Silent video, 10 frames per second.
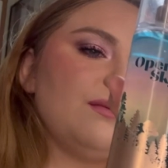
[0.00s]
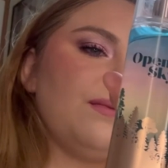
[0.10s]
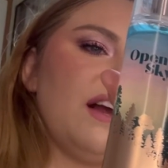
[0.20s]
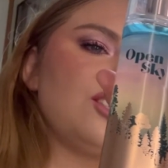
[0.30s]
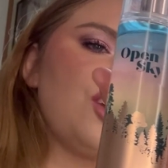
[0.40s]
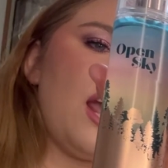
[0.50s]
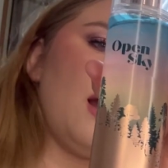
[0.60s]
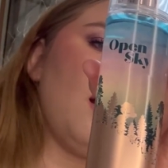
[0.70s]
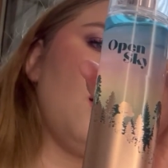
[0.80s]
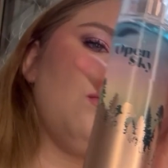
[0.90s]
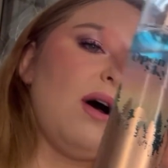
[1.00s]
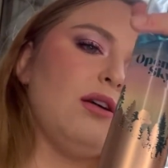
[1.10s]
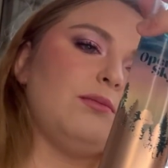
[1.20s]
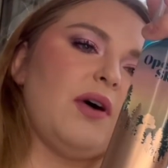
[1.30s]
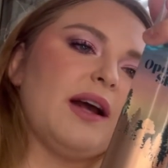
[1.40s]
Fresh Air,
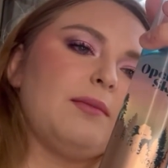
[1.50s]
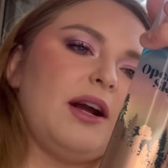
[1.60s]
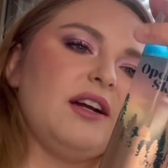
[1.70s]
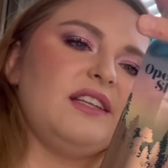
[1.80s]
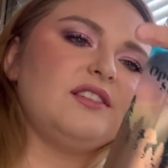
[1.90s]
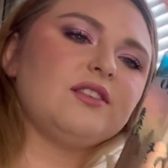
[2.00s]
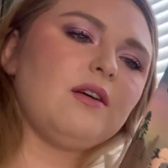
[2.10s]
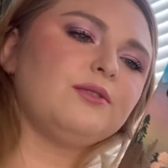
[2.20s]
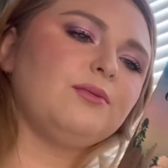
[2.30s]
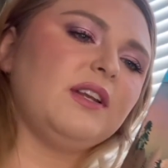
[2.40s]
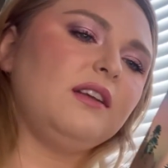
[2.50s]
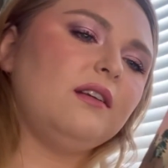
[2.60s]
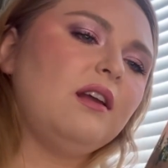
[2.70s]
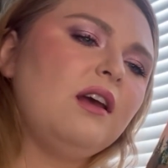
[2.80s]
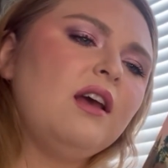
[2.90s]
Wild Blackberries, Soft
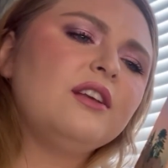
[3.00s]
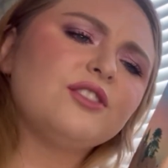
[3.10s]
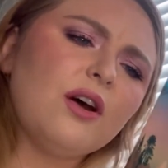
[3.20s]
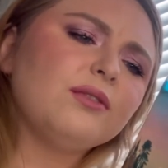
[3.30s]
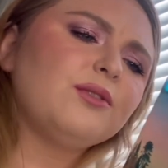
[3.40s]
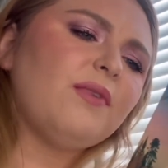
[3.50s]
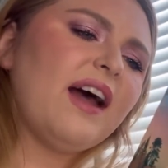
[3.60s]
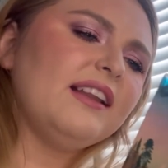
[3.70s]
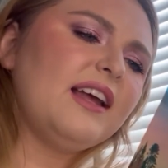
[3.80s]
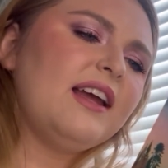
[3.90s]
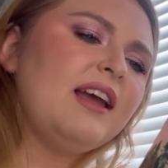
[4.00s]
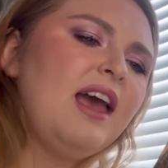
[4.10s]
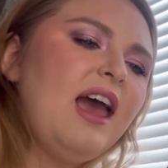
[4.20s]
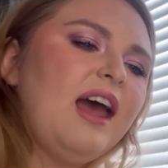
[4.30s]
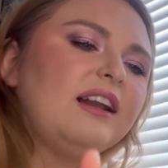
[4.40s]
Violet,
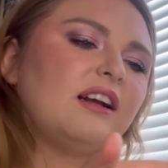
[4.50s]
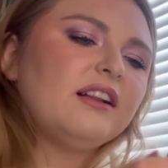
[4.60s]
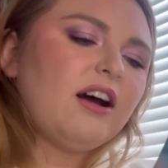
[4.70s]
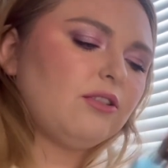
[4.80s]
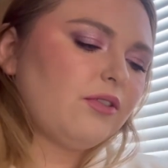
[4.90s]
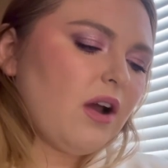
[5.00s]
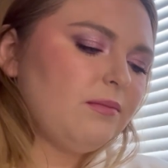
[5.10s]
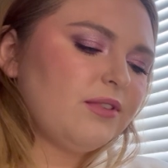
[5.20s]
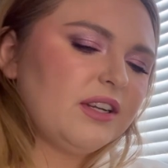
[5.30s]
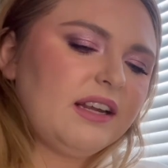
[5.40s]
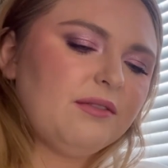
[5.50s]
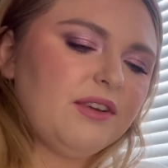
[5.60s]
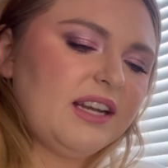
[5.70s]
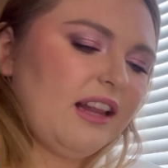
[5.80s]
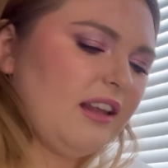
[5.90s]
and a Cloud of Comforting
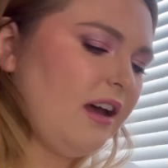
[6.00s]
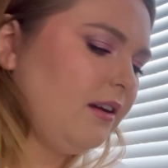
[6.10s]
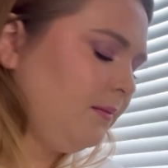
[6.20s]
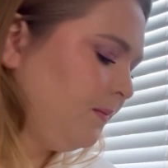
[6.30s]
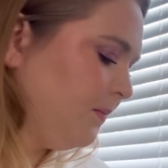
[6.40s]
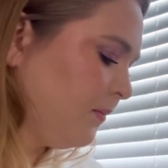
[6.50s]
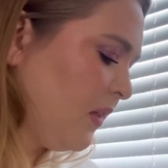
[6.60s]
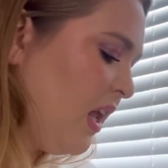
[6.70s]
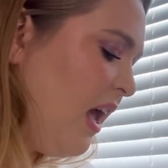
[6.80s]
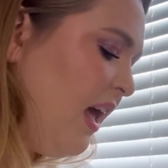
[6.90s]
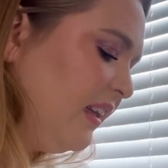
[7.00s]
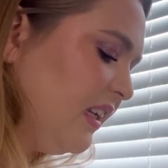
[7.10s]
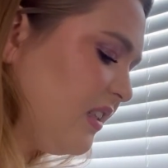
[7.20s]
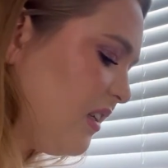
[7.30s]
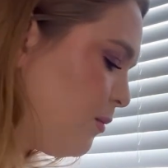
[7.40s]
Vanilla.
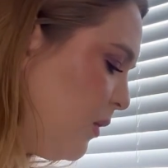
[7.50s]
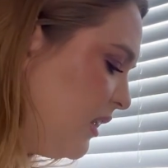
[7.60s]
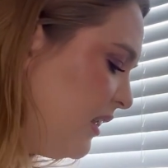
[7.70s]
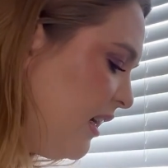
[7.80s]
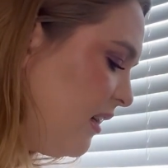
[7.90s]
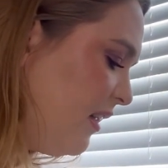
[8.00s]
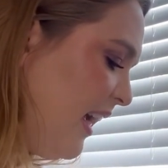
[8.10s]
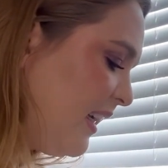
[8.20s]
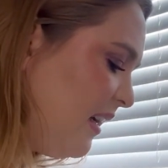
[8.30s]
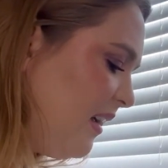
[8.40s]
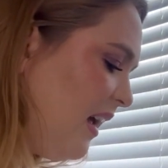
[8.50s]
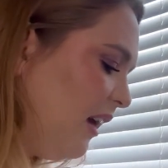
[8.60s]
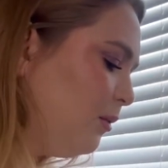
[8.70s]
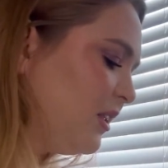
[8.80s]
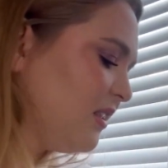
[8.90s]
This is one of their, like, I
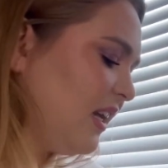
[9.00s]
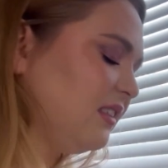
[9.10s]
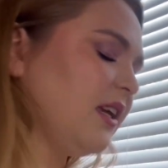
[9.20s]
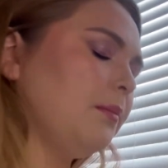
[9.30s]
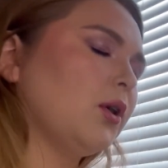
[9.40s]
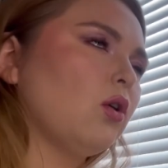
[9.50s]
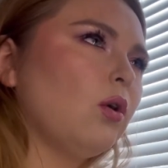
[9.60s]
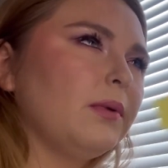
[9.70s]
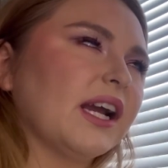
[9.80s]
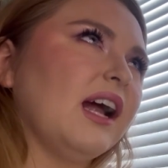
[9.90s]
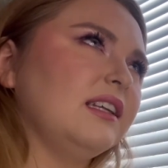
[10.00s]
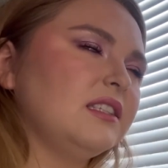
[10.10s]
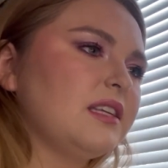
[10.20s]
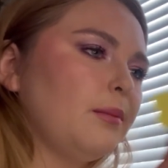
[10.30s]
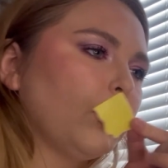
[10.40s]
don't want to say typical, but kind of
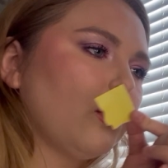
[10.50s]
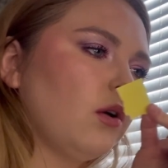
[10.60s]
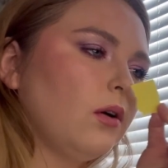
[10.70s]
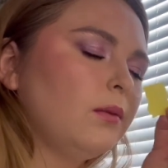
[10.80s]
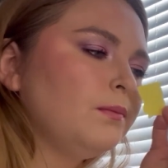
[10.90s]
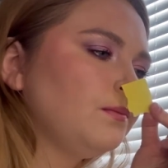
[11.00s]
typical